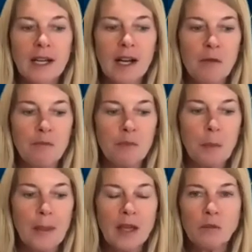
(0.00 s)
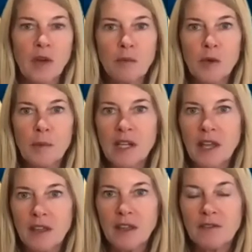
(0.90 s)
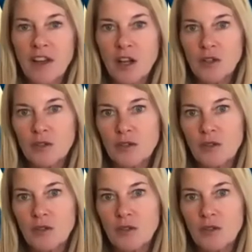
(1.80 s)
And women, I have felt